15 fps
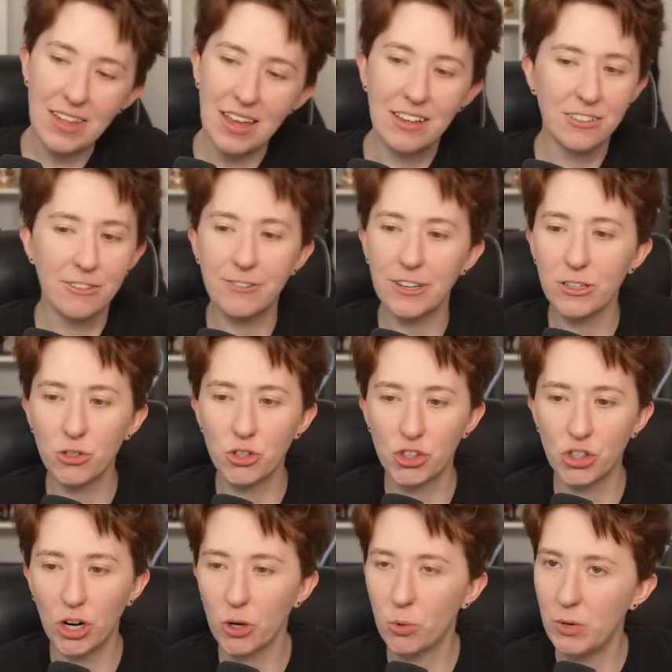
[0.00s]
As a fellow
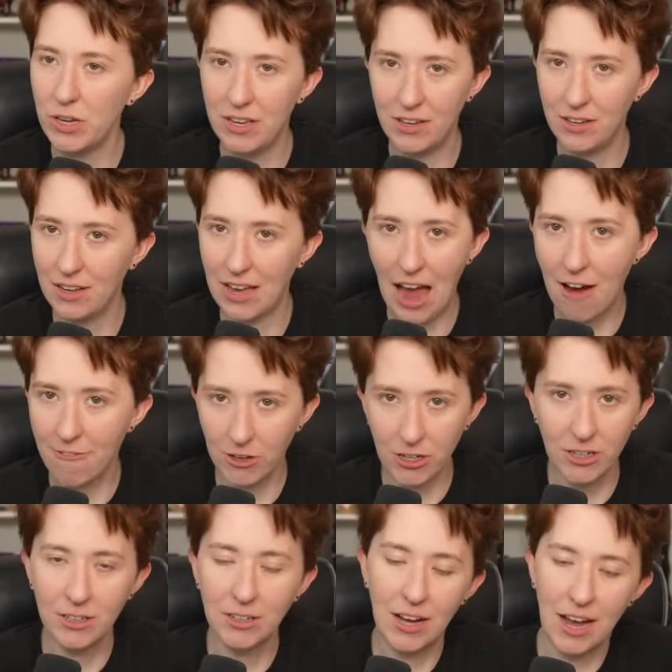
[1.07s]
Shark Week
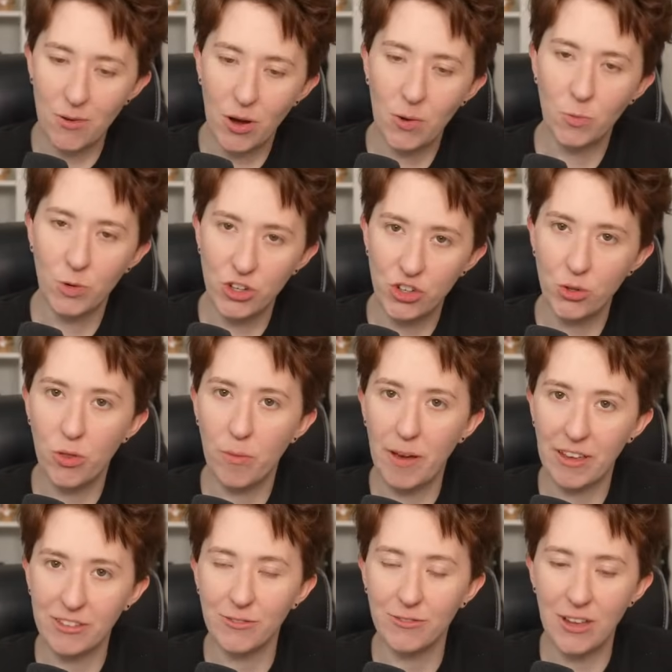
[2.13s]
haver, I wish you the
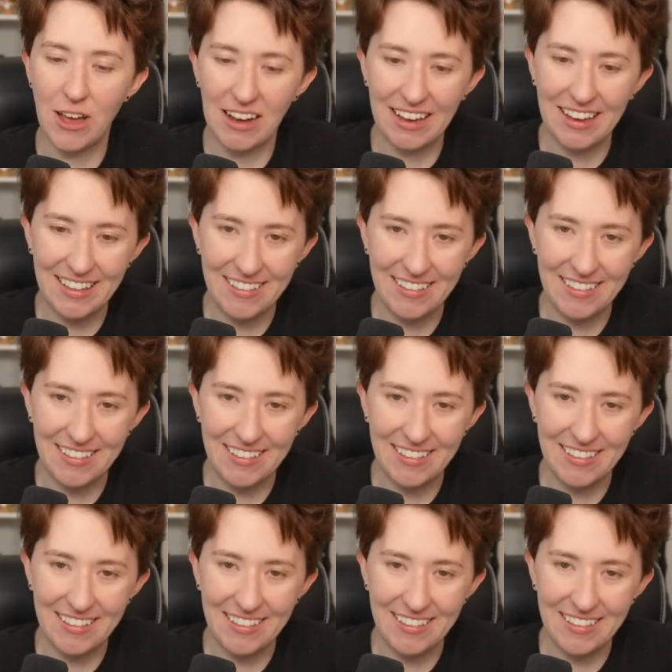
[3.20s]
best of luck.